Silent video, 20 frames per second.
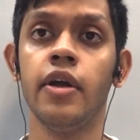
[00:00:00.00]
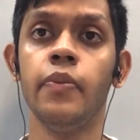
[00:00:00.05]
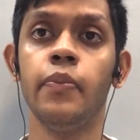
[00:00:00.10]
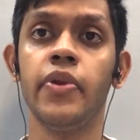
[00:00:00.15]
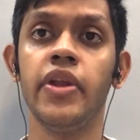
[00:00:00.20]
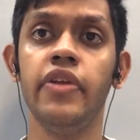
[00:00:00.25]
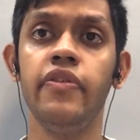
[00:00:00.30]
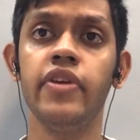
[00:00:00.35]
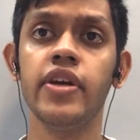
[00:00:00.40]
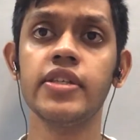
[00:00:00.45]

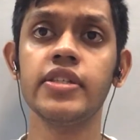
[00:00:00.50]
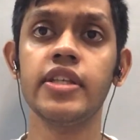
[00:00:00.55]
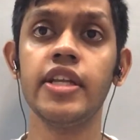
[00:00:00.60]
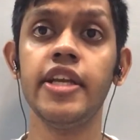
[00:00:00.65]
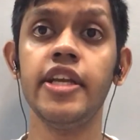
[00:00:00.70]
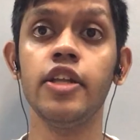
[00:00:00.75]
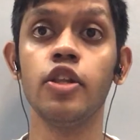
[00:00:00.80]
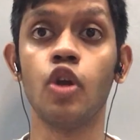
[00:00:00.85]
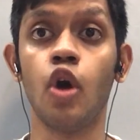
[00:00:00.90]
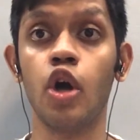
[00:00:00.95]

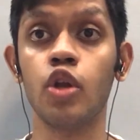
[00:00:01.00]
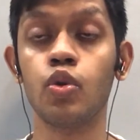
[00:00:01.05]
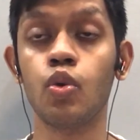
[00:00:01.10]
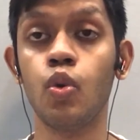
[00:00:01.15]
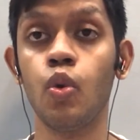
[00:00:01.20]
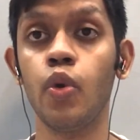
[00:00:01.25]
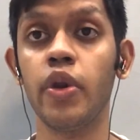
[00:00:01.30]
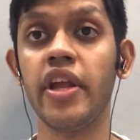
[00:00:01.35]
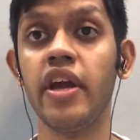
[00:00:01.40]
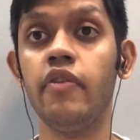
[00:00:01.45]
Previously, North
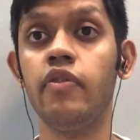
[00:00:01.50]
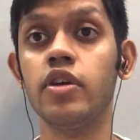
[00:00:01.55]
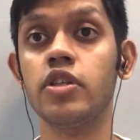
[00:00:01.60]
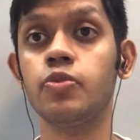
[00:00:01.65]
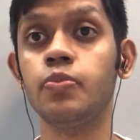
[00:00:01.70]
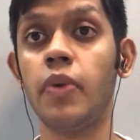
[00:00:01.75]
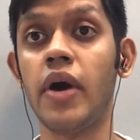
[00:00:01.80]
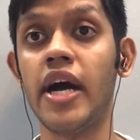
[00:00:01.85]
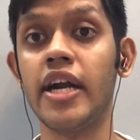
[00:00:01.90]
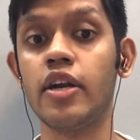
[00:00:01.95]
Korea was
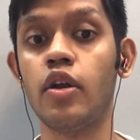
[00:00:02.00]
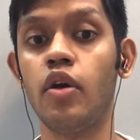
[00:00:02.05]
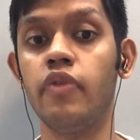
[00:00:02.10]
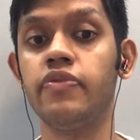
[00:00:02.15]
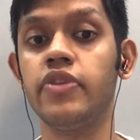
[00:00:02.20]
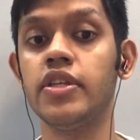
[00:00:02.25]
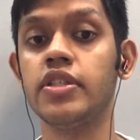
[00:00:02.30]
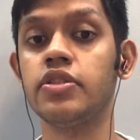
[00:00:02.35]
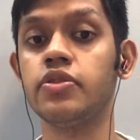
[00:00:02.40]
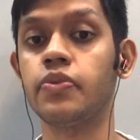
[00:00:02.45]
part
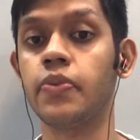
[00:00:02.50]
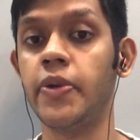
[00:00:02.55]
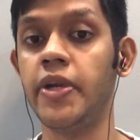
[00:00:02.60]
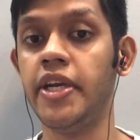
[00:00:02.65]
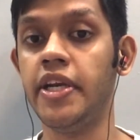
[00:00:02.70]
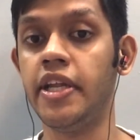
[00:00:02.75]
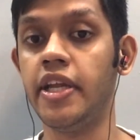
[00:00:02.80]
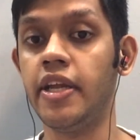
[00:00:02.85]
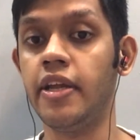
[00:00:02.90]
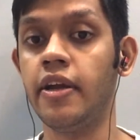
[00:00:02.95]
of this
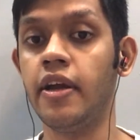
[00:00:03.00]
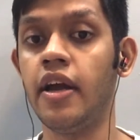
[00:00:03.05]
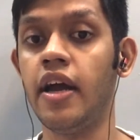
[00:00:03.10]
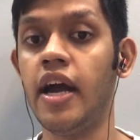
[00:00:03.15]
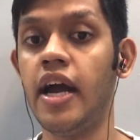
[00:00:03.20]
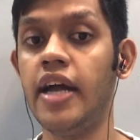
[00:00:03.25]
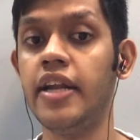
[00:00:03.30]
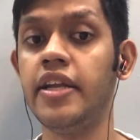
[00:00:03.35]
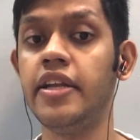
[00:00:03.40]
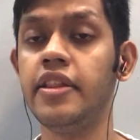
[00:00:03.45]
treaty,
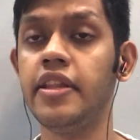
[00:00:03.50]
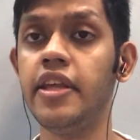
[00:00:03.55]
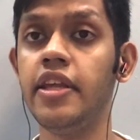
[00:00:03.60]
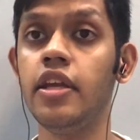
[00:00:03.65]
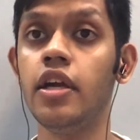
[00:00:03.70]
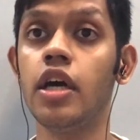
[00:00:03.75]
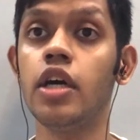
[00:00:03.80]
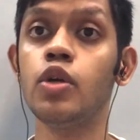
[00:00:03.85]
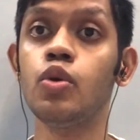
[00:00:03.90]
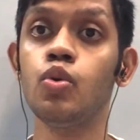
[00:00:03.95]
and in the
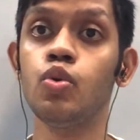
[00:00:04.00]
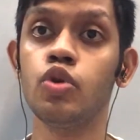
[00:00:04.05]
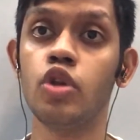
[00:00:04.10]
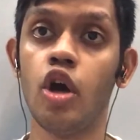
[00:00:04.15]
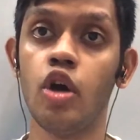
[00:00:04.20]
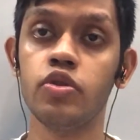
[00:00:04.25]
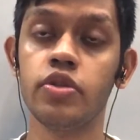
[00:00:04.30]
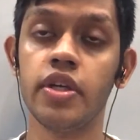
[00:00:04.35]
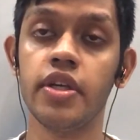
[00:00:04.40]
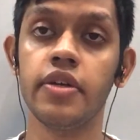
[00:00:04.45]
year
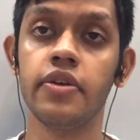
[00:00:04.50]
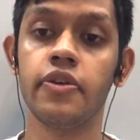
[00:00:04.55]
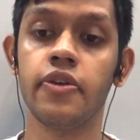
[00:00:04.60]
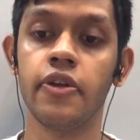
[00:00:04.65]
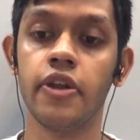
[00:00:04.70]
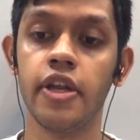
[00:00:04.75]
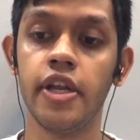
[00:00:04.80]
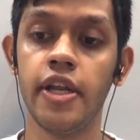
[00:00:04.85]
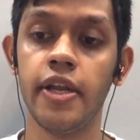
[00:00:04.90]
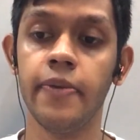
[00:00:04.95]

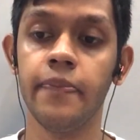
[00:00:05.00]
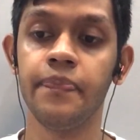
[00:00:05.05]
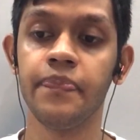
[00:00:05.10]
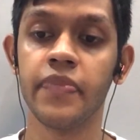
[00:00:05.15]
2003,